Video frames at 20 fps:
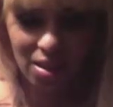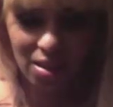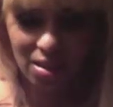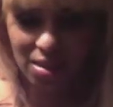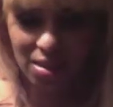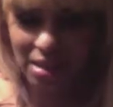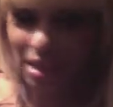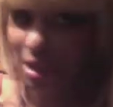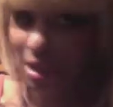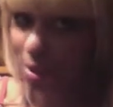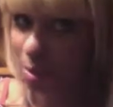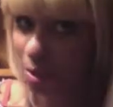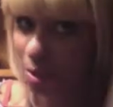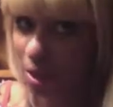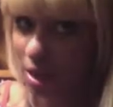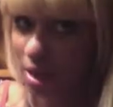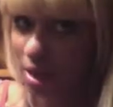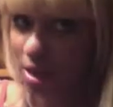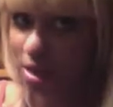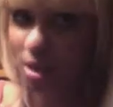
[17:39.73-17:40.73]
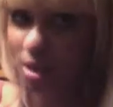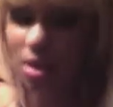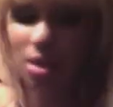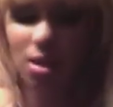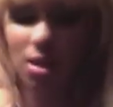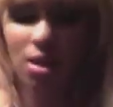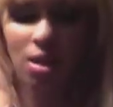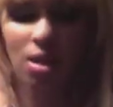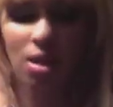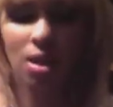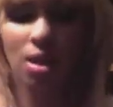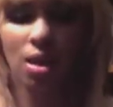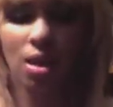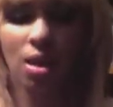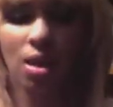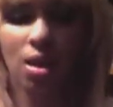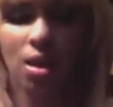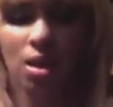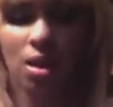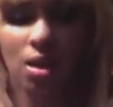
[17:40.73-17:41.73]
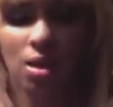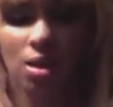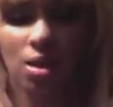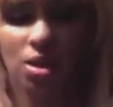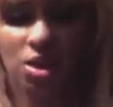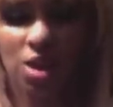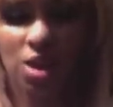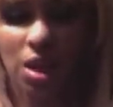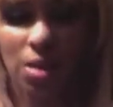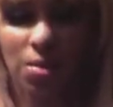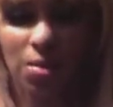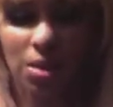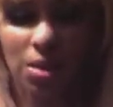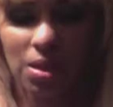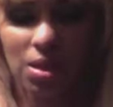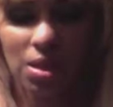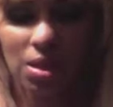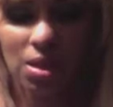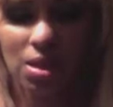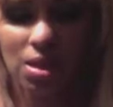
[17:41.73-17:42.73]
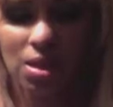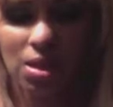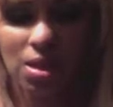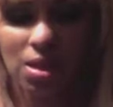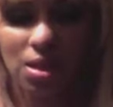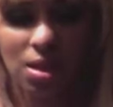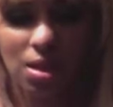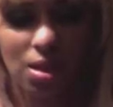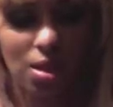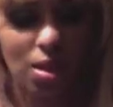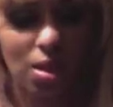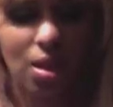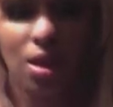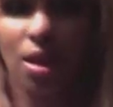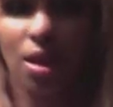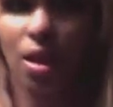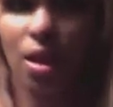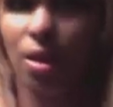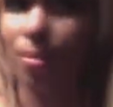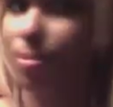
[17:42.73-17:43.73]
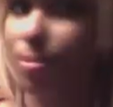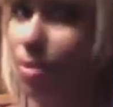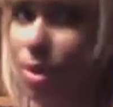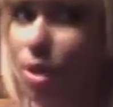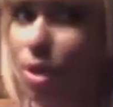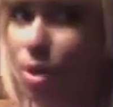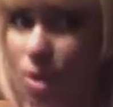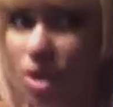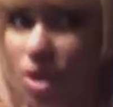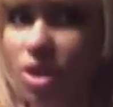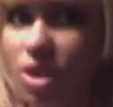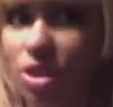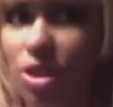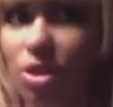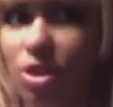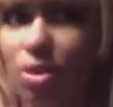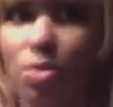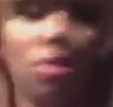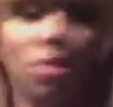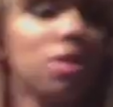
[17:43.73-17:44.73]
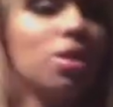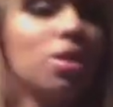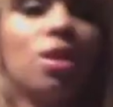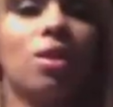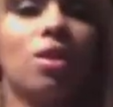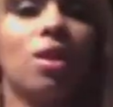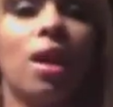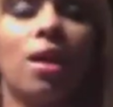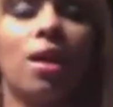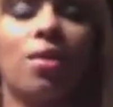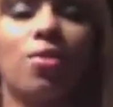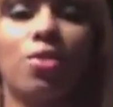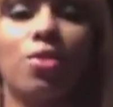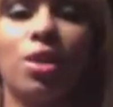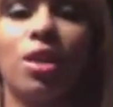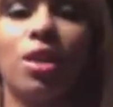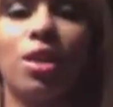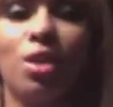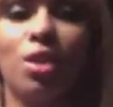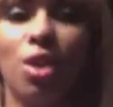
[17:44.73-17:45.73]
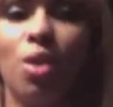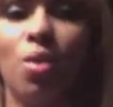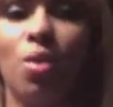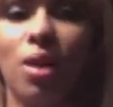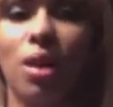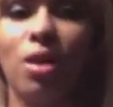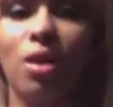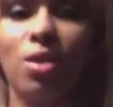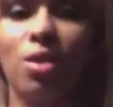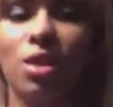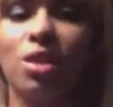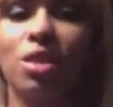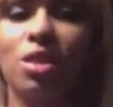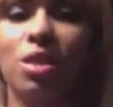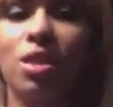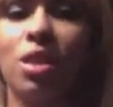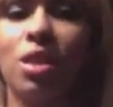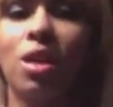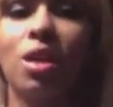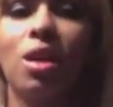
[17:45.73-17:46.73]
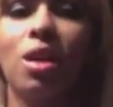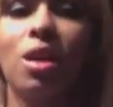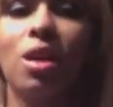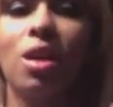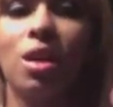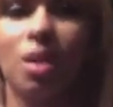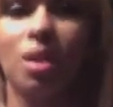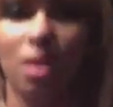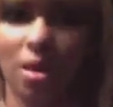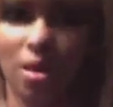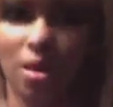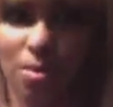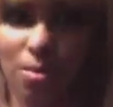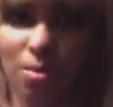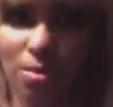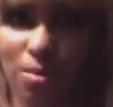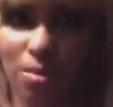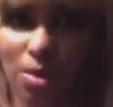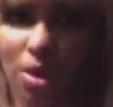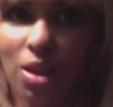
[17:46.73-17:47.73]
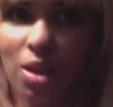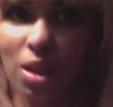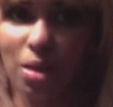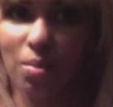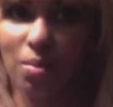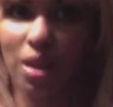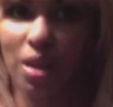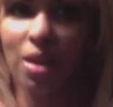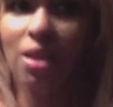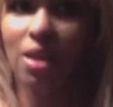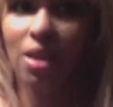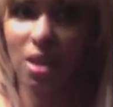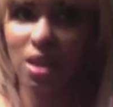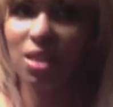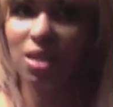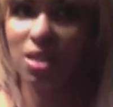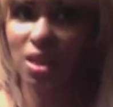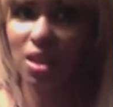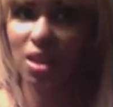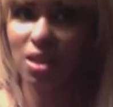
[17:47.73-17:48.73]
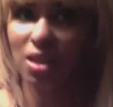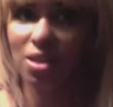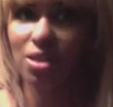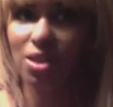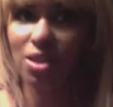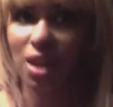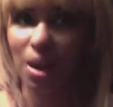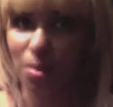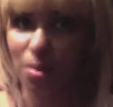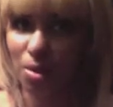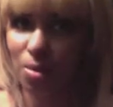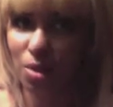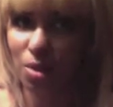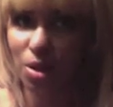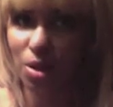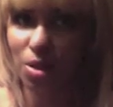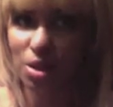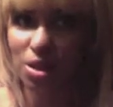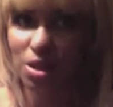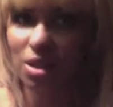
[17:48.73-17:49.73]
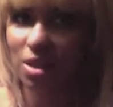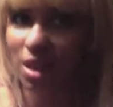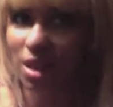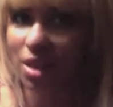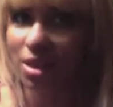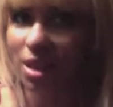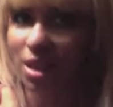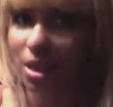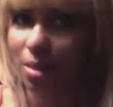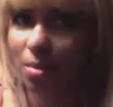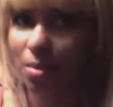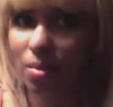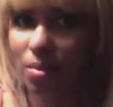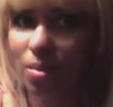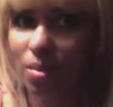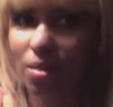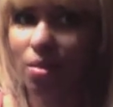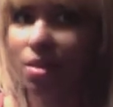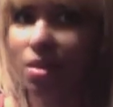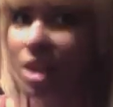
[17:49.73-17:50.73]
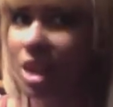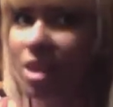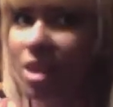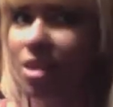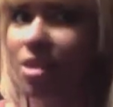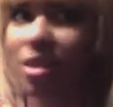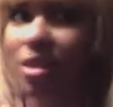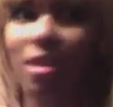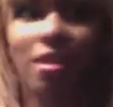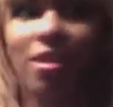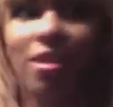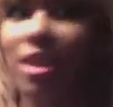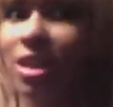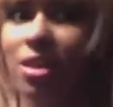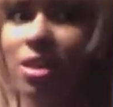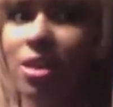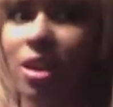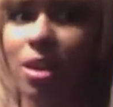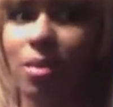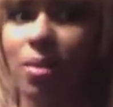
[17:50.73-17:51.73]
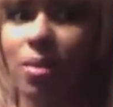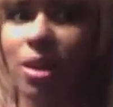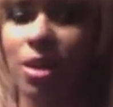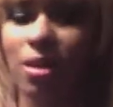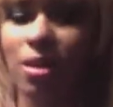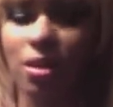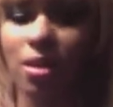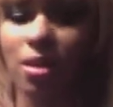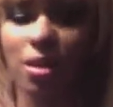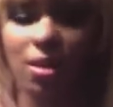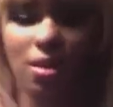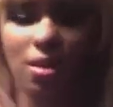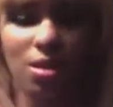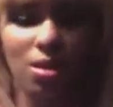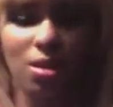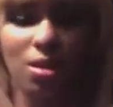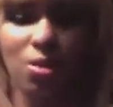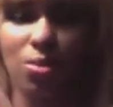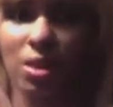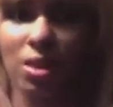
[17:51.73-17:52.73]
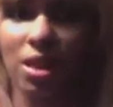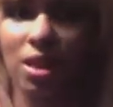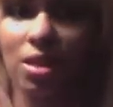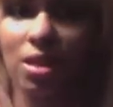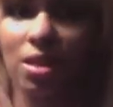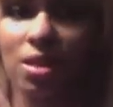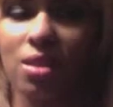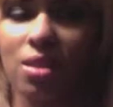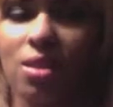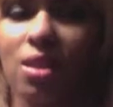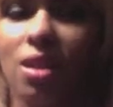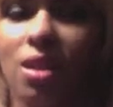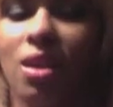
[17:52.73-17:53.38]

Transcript: Daniel Bryan, Sheamus, Christian, who returned out of freaking nowhere. Christian, good luck, man. It's your time. Come on, Christian. Goddamn. Get it together, man. This is ridiculous.